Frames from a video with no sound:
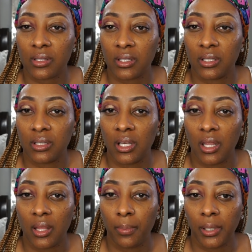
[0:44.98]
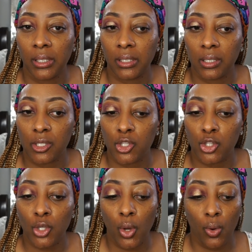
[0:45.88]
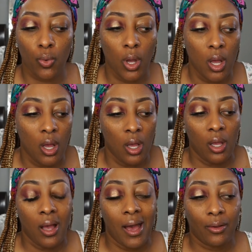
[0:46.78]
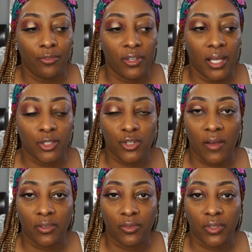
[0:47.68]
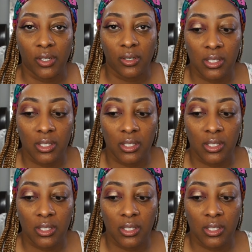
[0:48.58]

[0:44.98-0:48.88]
in the plug, so I don't feel like driving over there.